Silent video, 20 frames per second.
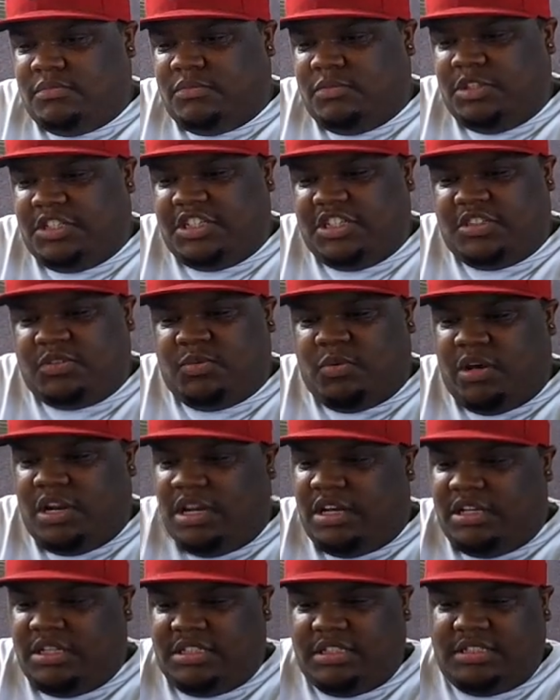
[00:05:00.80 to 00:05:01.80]
we just
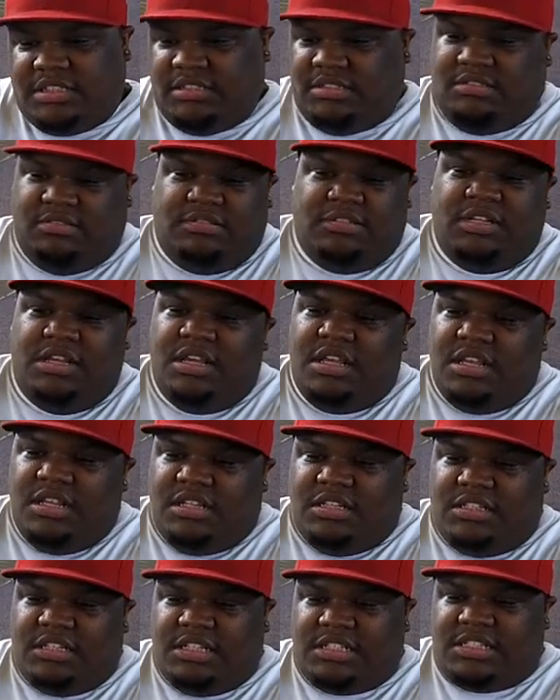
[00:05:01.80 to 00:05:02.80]
wanted
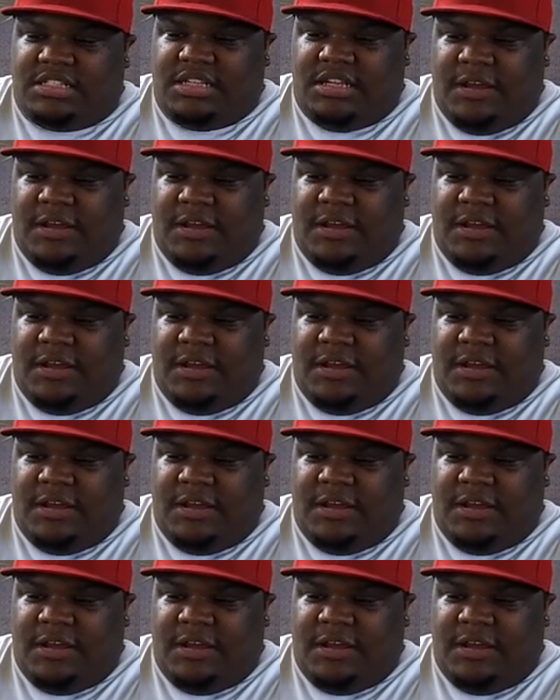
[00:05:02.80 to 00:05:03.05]
just